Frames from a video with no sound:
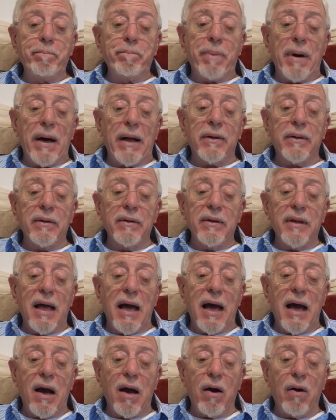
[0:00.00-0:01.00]
But
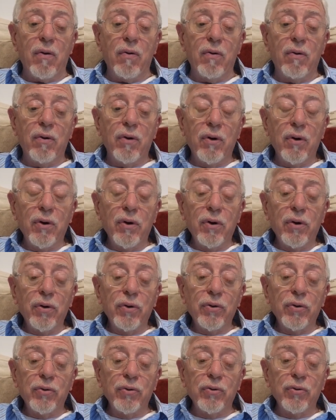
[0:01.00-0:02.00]
now
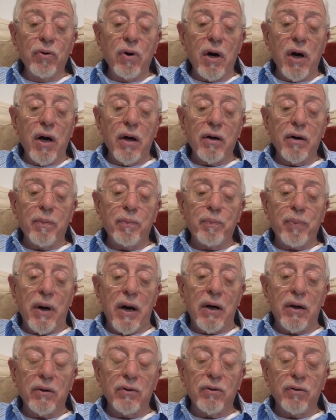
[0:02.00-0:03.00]
you are a
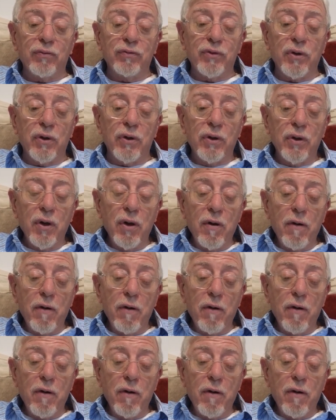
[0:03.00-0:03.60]
part of the